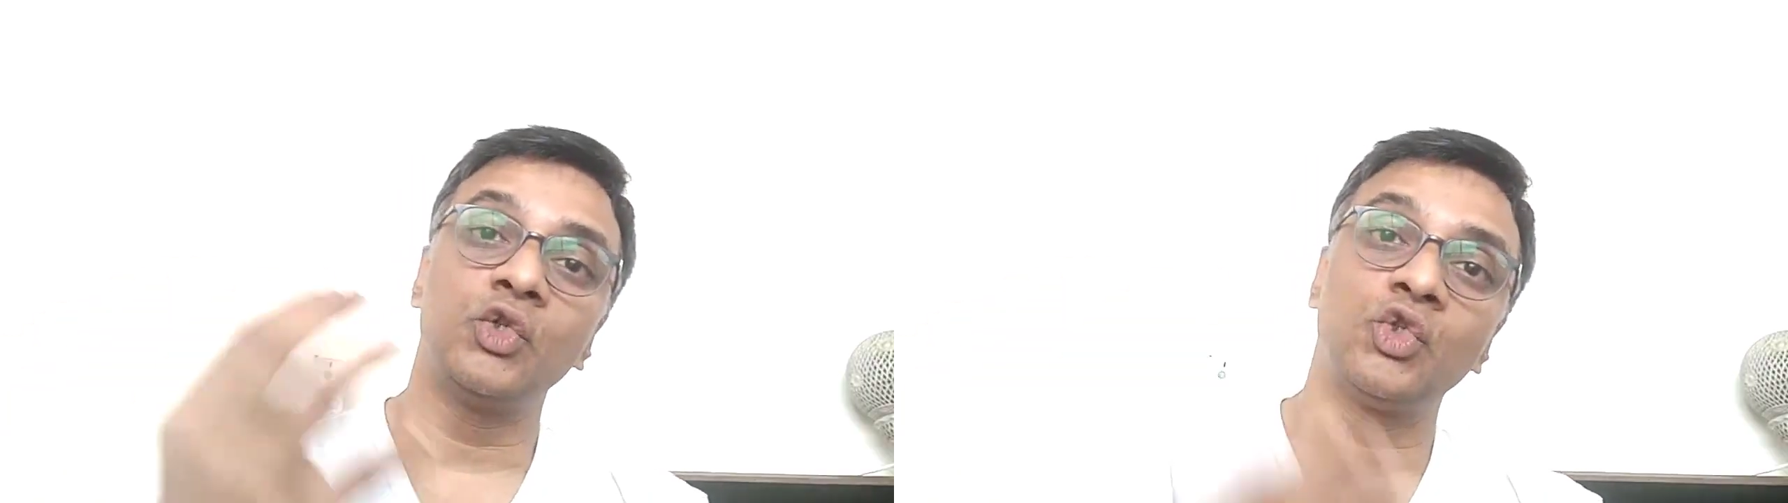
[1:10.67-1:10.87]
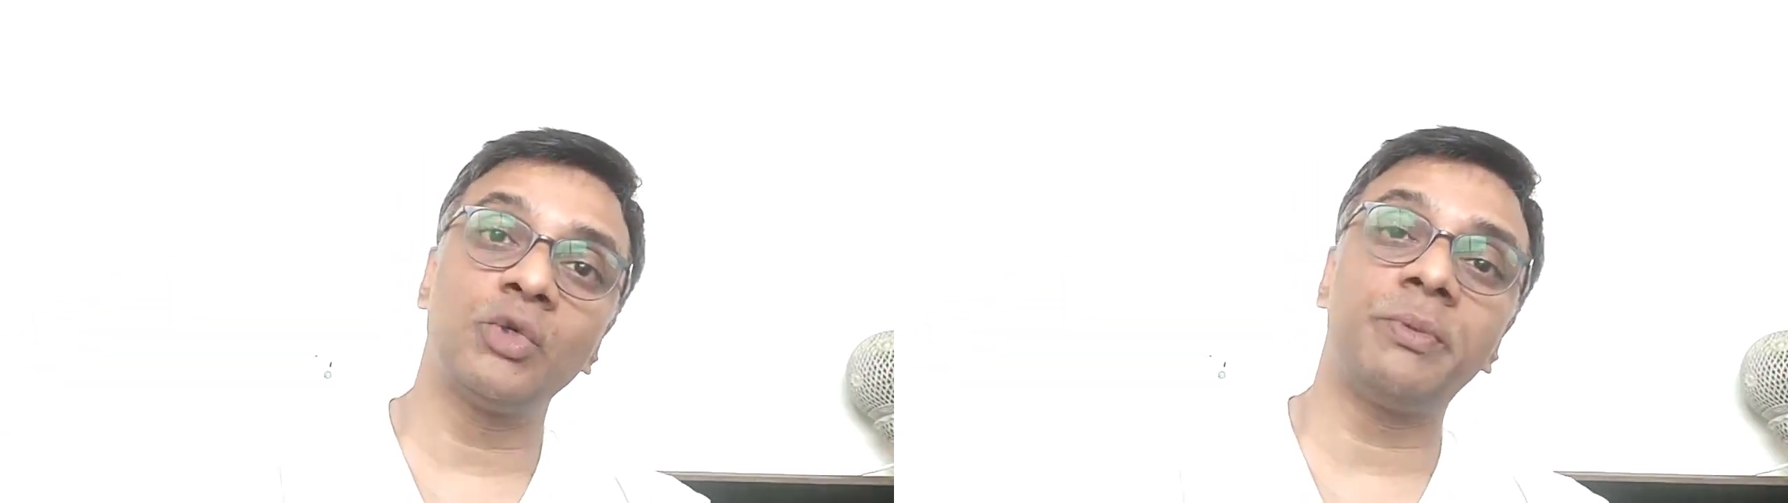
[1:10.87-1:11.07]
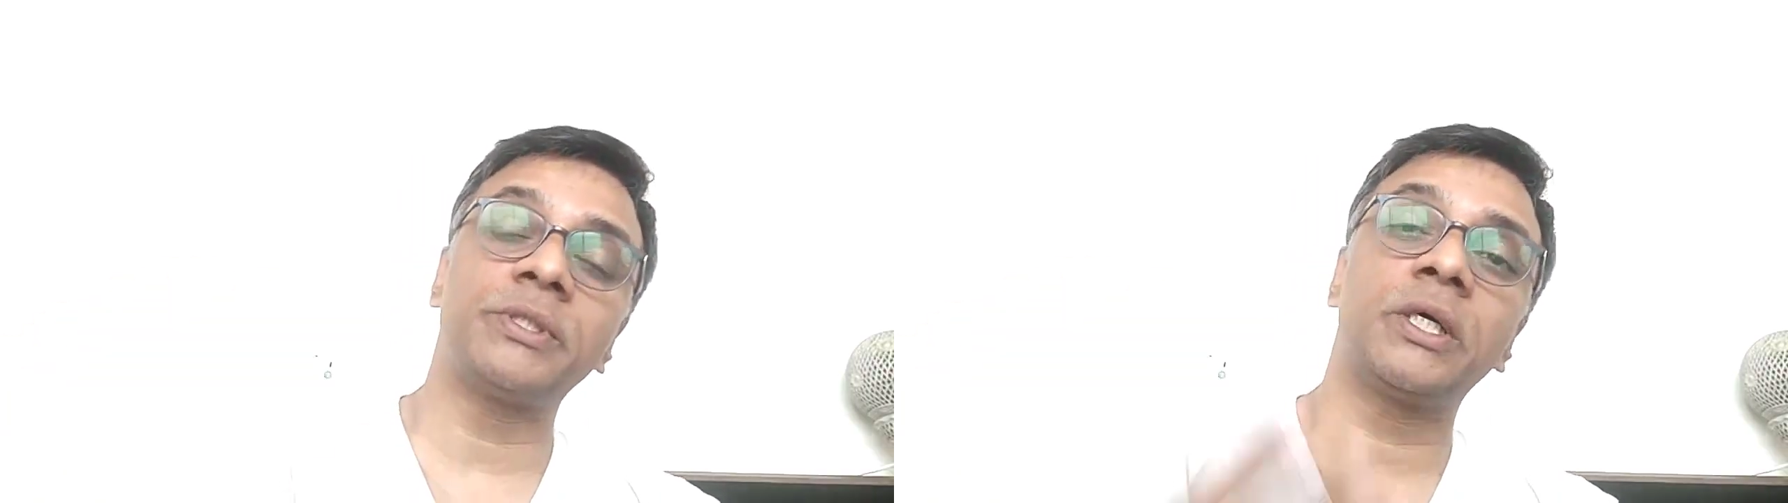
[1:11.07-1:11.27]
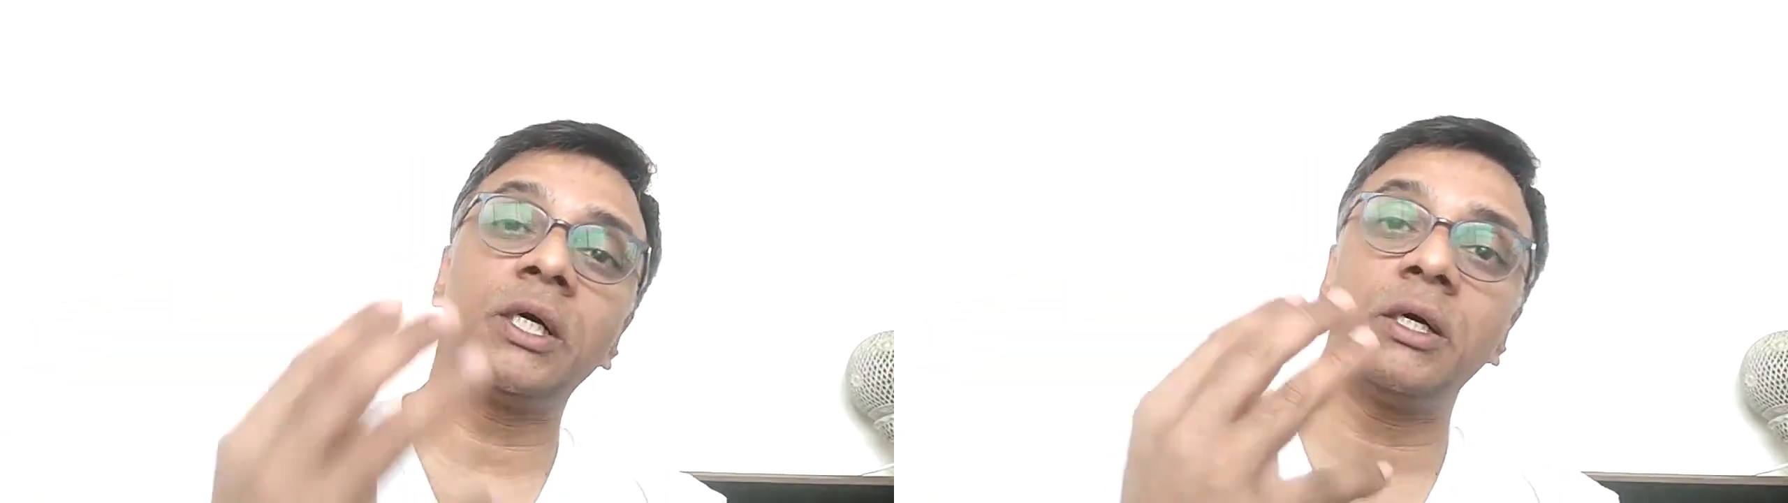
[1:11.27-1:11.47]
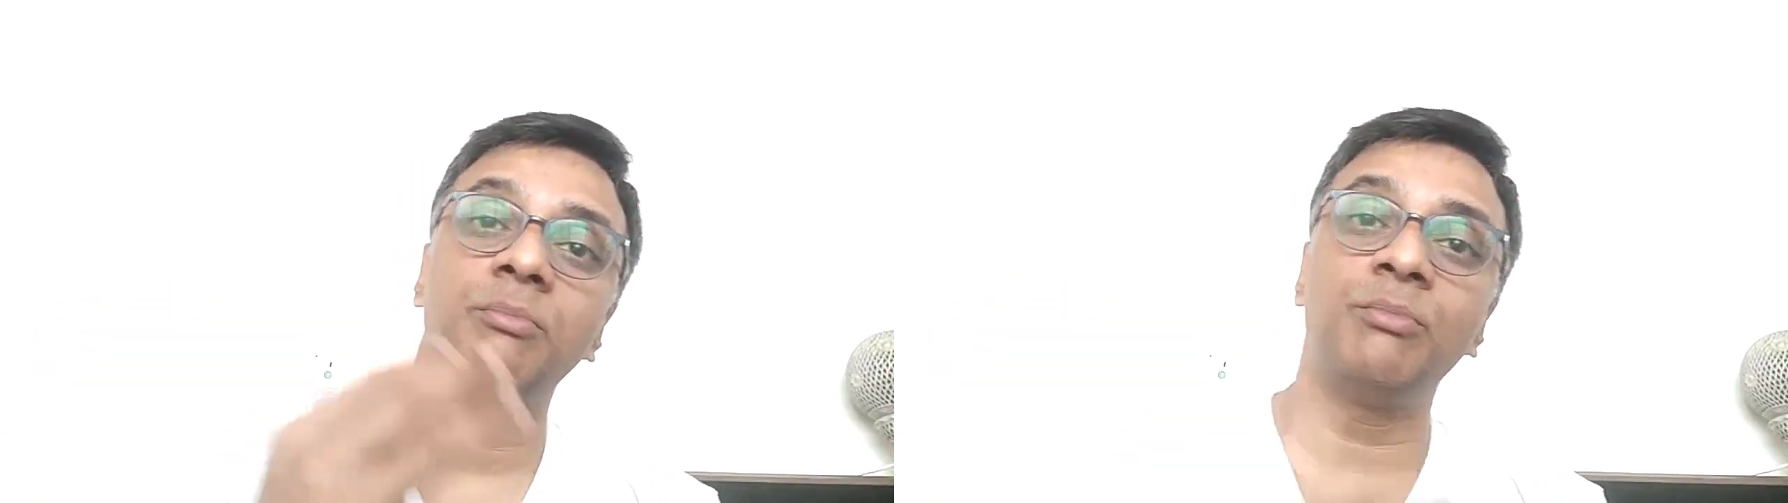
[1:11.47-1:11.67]

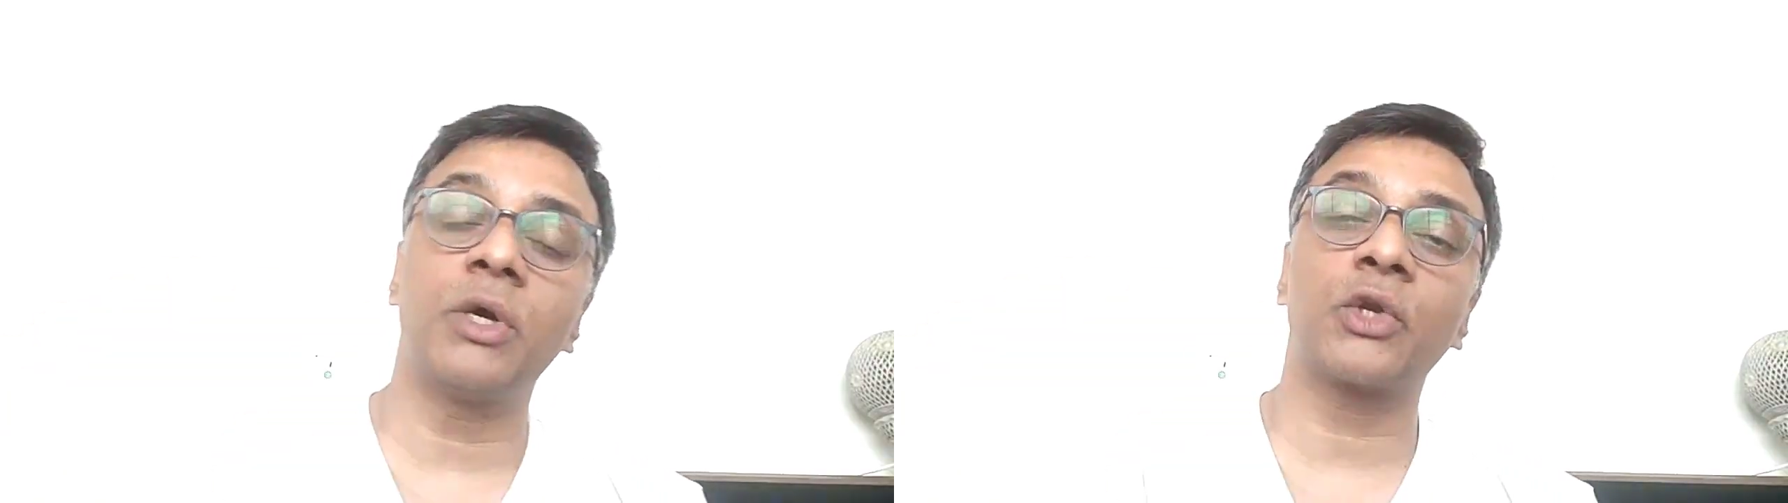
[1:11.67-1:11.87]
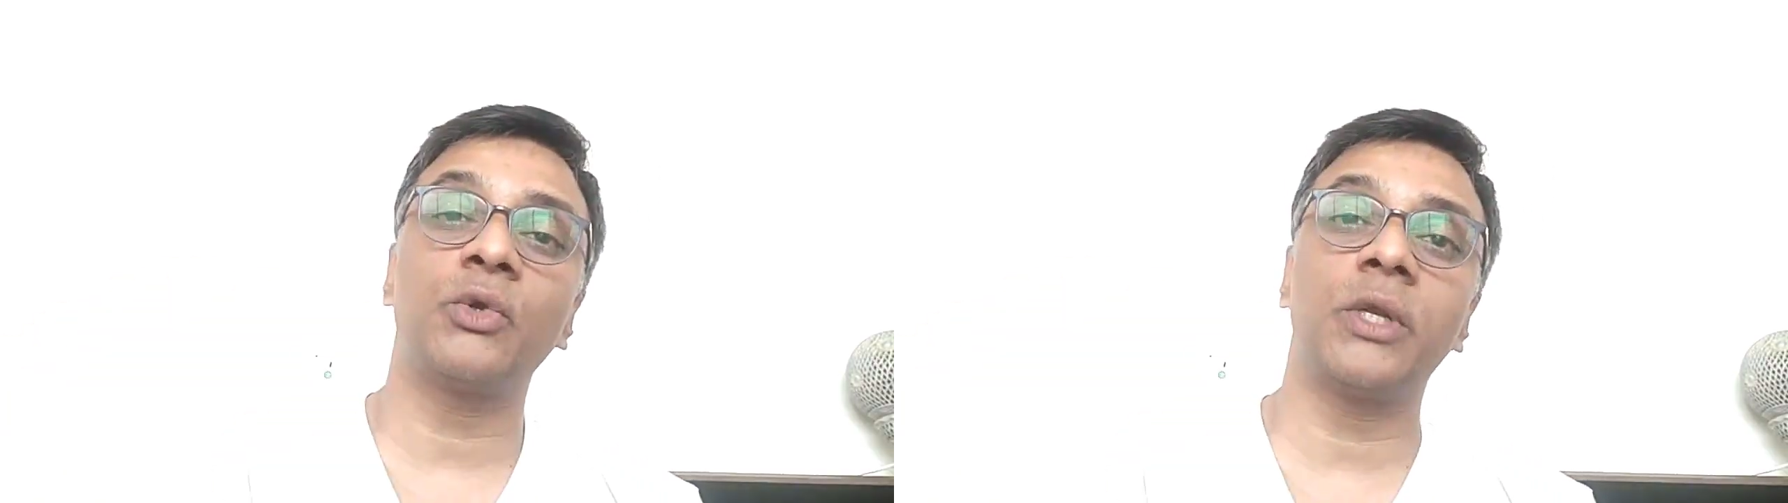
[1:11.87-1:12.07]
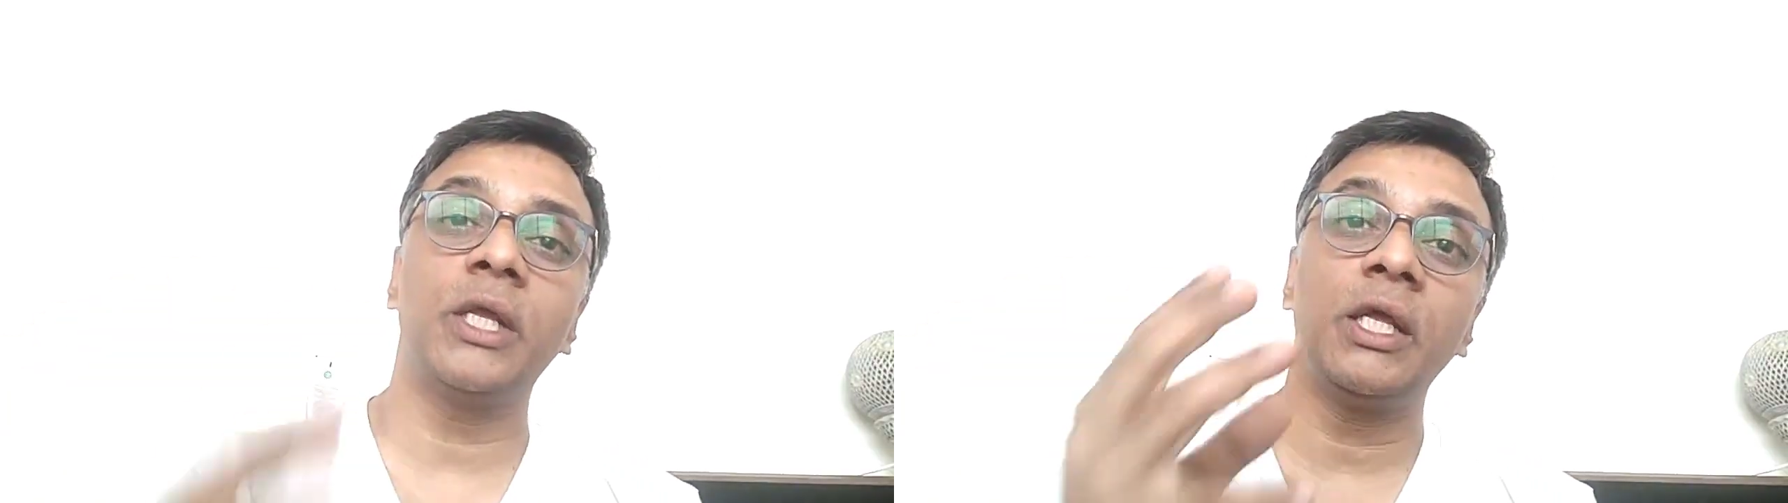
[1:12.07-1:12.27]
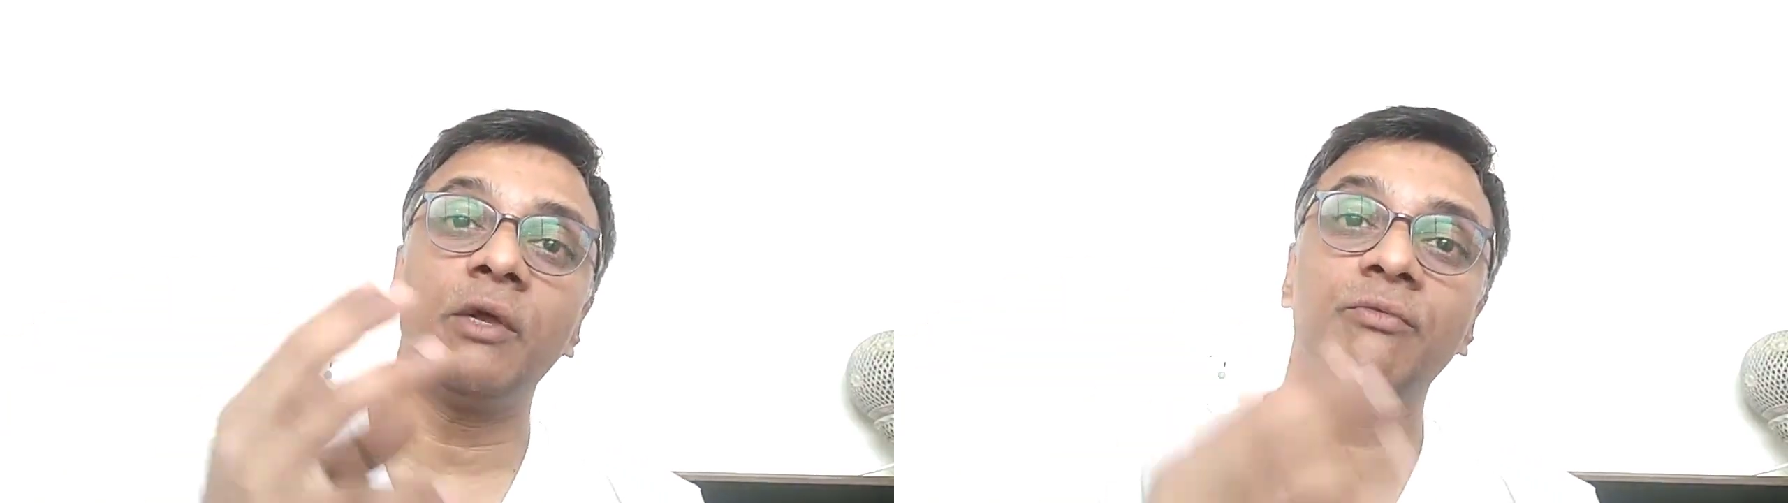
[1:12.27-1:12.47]
Jupiter, Mercury,